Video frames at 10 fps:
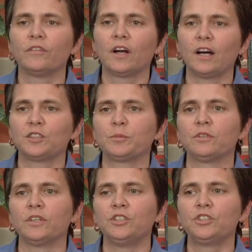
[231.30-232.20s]
of the
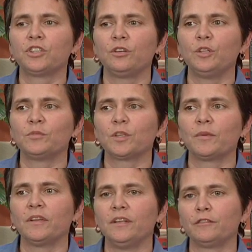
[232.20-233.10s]
hospital and just showed them some
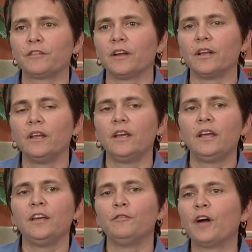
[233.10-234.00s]
of the different
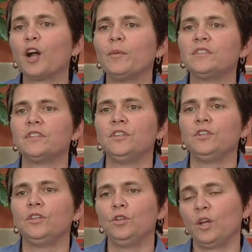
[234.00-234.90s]
environments that
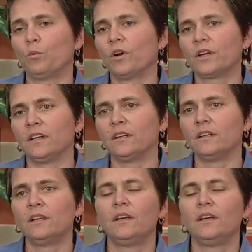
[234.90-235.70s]
you can work in.